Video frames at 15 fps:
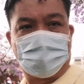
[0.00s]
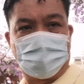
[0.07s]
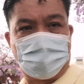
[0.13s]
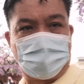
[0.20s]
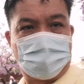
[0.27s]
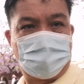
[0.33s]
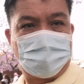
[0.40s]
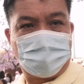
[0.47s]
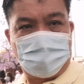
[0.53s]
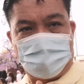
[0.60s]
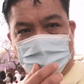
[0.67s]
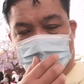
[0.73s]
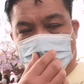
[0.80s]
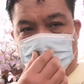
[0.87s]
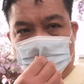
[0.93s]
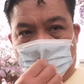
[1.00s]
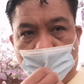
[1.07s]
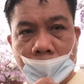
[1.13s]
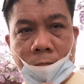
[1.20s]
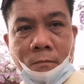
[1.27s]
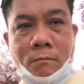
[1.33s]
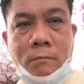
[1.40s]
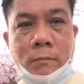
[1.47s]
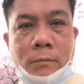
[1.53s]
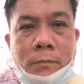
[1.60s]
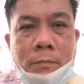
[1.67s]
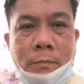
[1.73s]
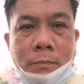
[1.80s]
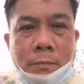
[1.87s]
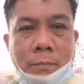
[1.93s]
to work through
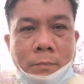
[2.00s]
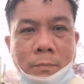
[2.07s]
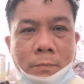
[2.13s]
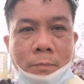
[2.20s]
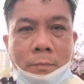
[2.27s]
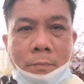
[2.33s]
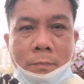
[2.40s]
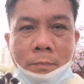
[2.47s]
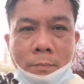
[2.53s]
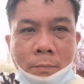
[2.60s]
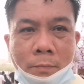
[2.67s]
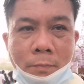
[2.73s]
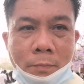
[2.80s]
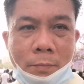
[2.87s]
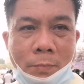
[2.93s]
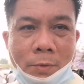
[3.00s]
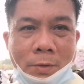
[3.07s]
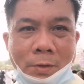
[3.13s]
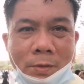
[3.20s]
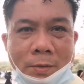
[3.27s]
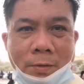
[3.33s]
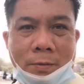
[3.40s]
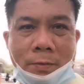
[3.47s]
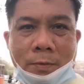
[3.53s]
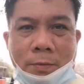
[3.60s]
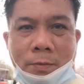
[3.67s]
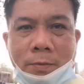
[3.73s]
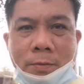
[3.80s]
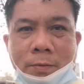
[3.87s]
issues, facilitate